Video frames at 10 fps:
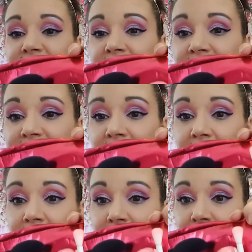Like I said,
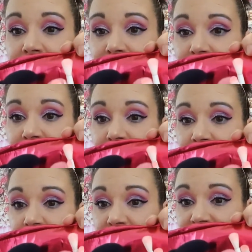I love those
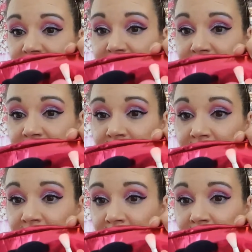little brushes
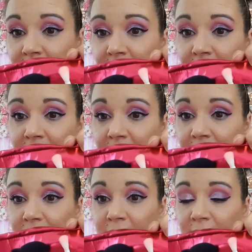
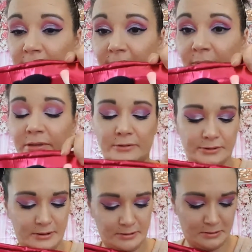in here. I mean, there's
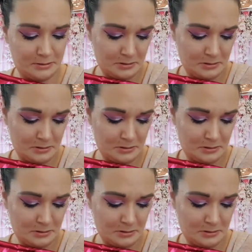can't